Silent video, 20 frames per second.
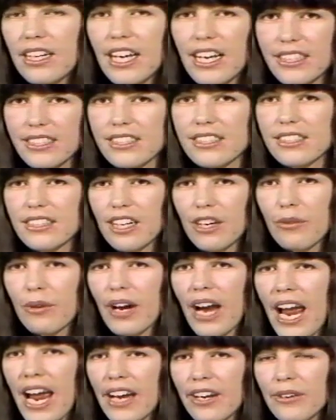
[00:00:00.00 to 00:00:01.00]
Yes, they
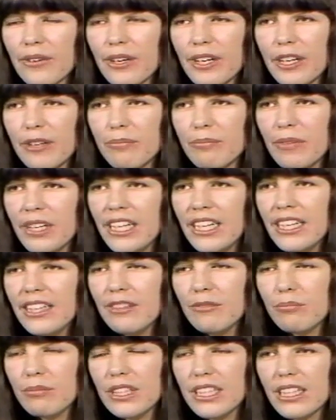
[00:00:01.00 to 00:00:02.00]
were angry at
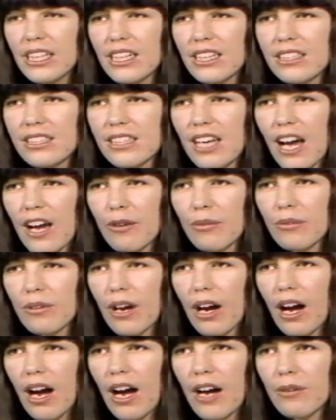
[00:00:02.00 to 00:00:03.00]
me because I,
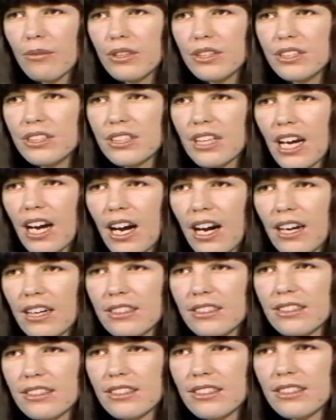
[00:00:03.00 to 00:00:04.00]
I was uh,